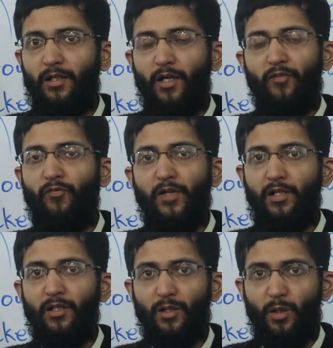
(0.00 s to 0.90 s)
I
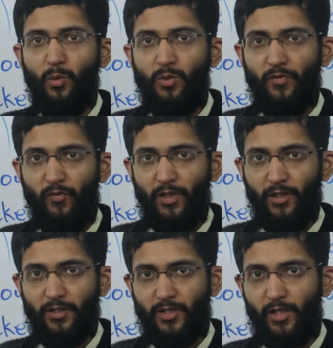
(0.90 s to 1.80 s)
feel no
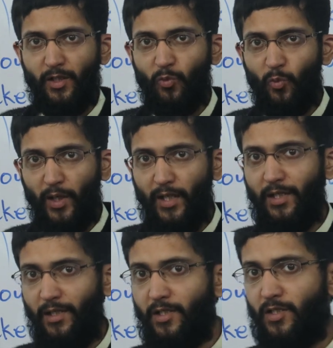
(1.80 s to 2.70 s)
difficulty
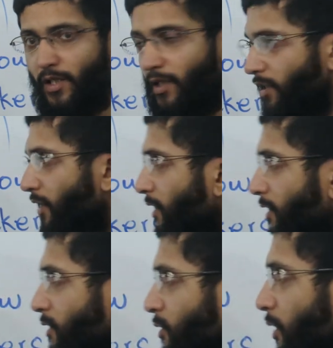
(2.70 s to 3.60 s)
while eating.
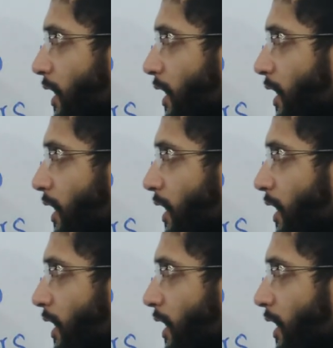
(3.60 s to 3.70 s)
So